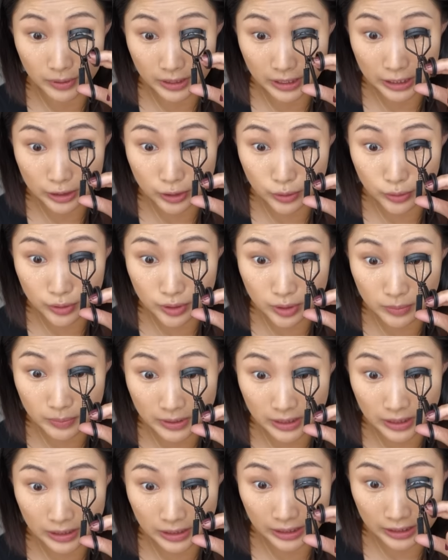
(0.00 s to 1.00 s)
but it used to
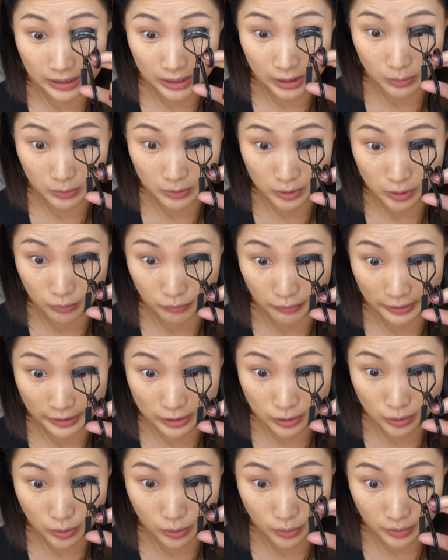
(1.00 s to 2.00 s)
be like he was the
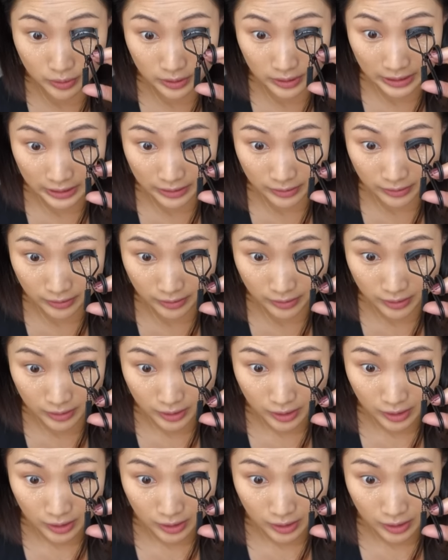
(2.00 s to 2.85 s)
race coordinator,